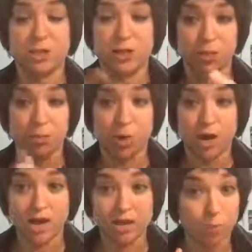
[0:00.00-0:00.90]
I'll share you
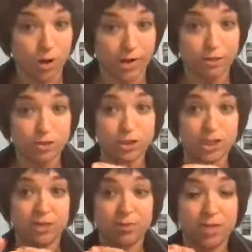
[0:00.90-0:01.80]
why you
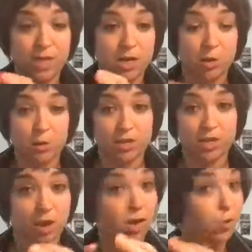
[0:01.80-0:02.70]
should share them,
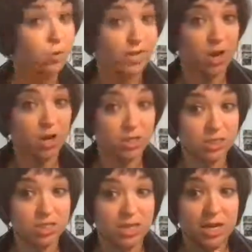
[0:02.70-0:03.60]
what they are, what they
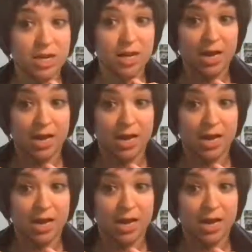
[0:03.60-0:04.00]
aren't,